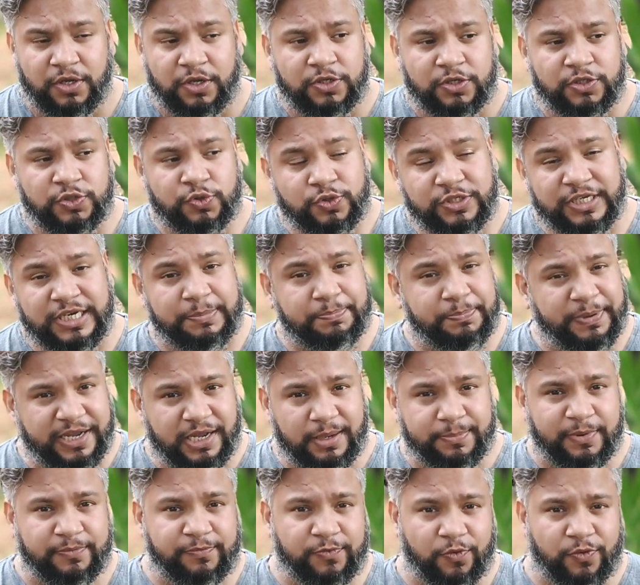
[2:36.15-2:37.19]
usually pick up
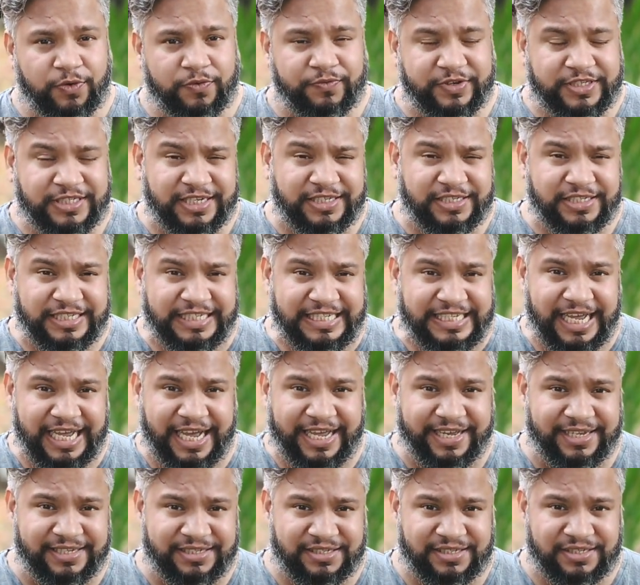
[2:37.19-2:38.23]
a phone which has
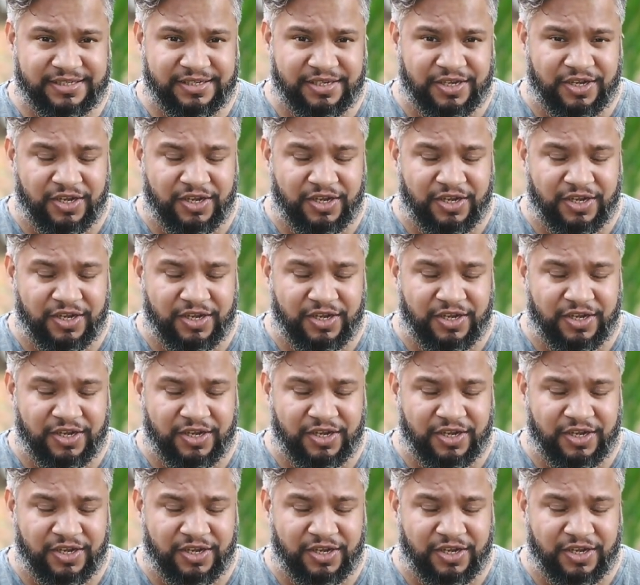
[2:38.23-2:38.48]
EIS.